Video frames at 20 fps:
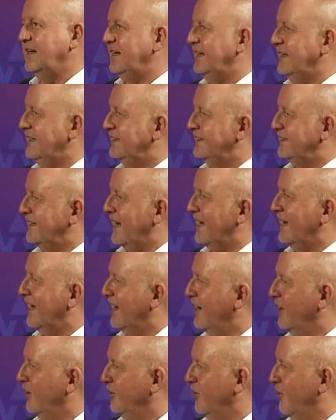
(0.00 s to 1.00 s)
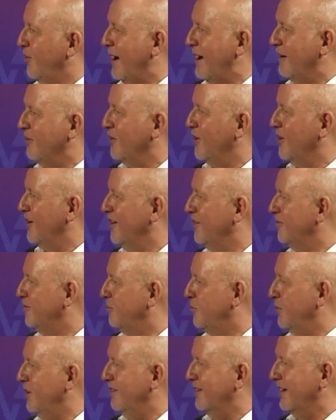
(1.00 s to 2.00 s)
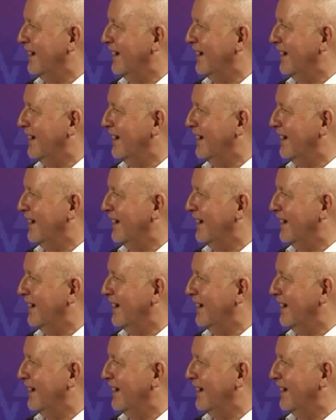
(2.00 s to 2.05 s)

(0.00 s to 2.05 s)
standing on the round earth, breathing